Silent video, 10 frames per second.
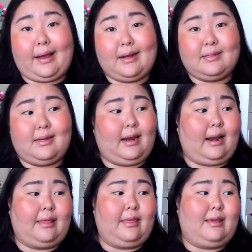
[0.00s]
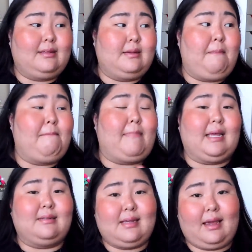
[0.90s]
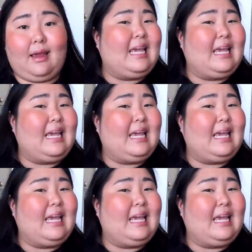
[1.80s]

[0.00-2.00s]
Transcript: cousin, and I think it's amazing.